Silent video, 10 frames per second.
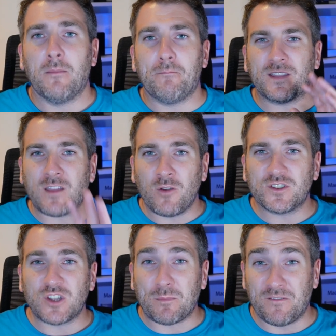But don't
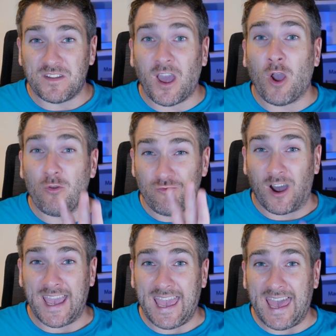stop the video
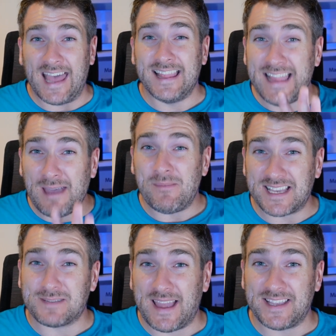right here. Let me
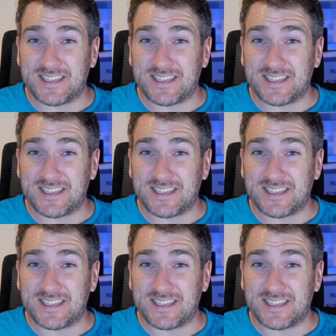explain